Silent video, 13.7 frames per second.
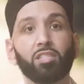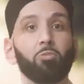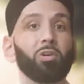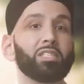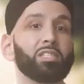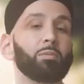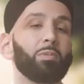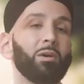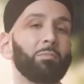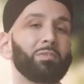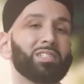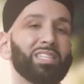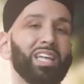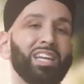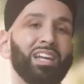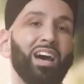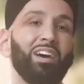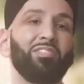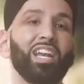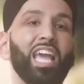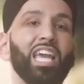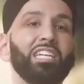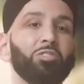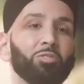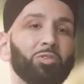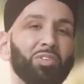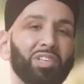So, what's the purpose then of an
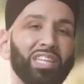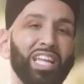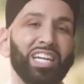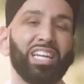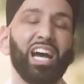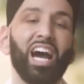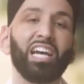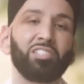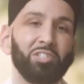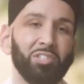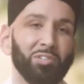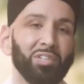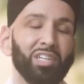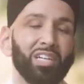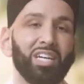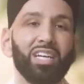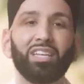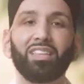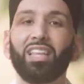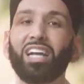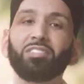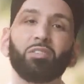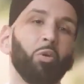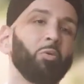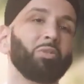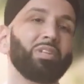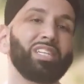angel that guides you? That's
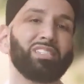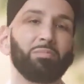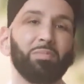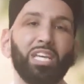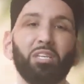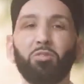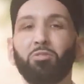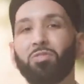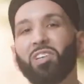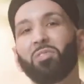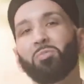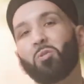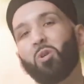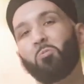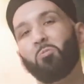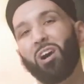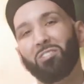only to make you feel more